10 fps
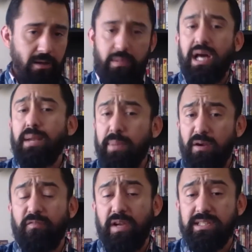Now, I'm kind of
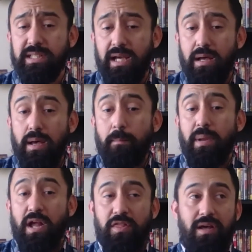paraphrasing that,
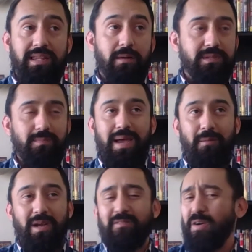but I thought that was,
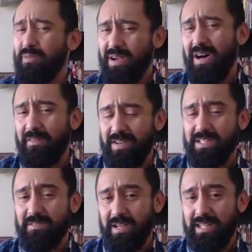man, what a vote of
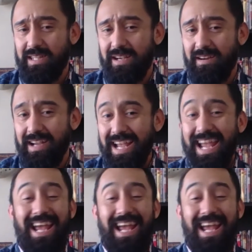confidence right there.